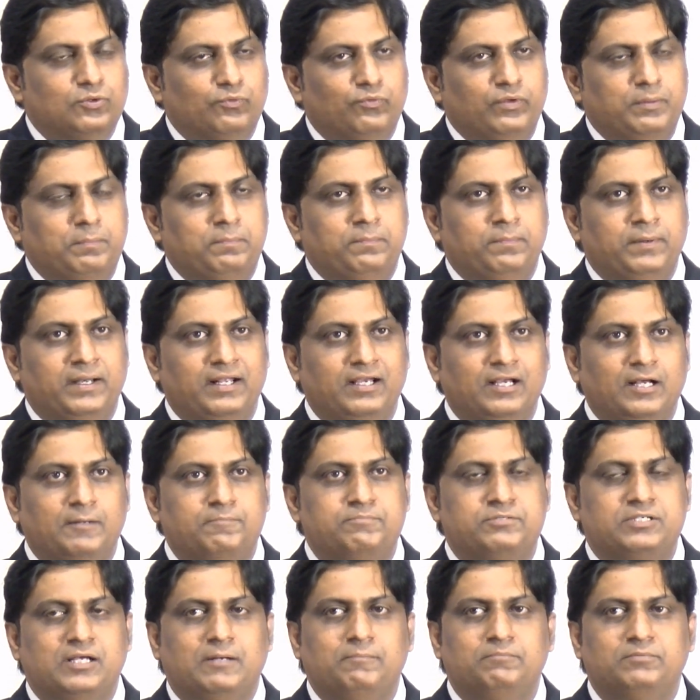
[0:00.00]
So we bring
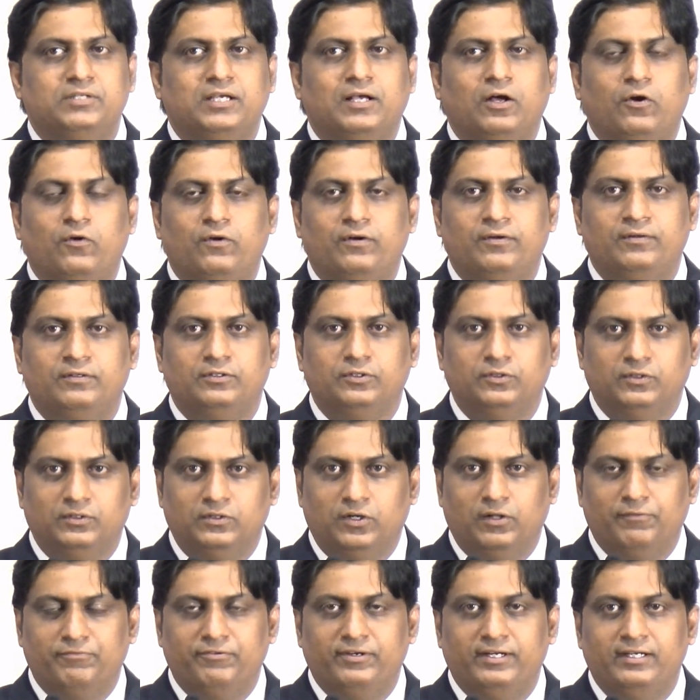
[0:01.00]
up something out
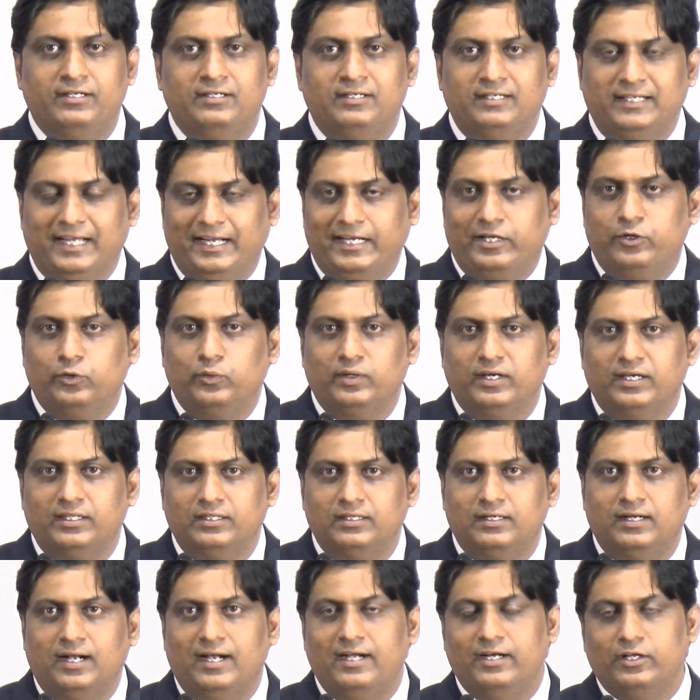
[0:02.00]
of it, get
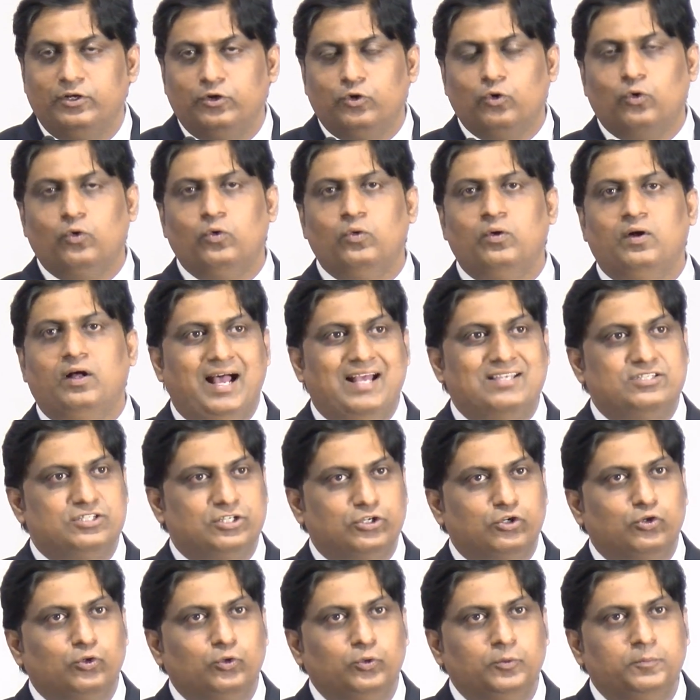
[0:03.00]
together and grow as
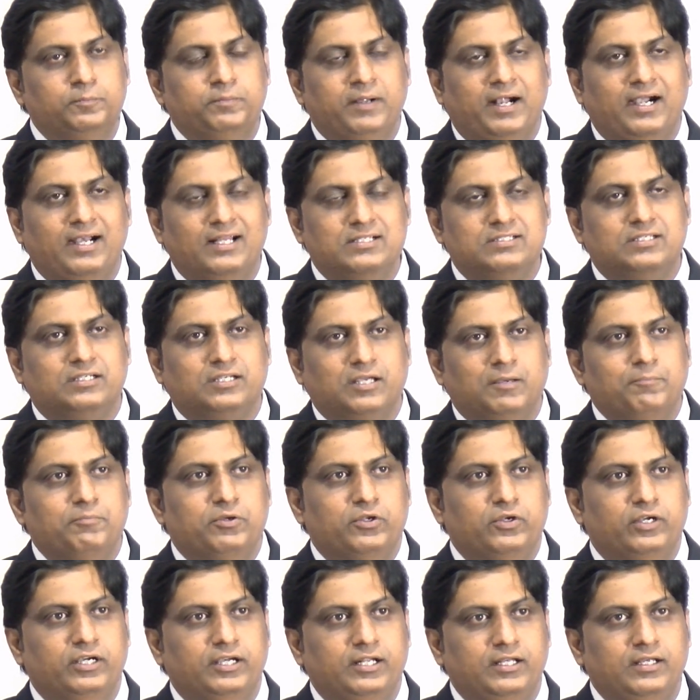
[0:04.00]
a group and as a
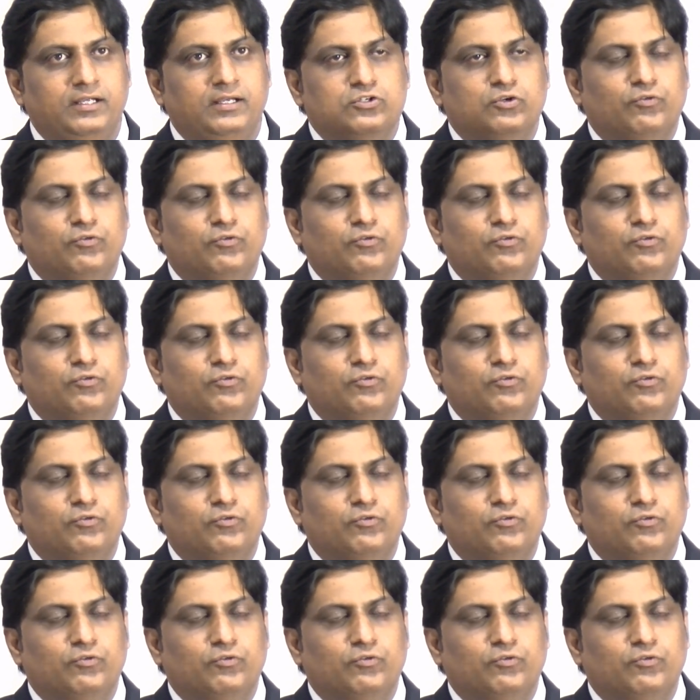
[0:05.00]
community.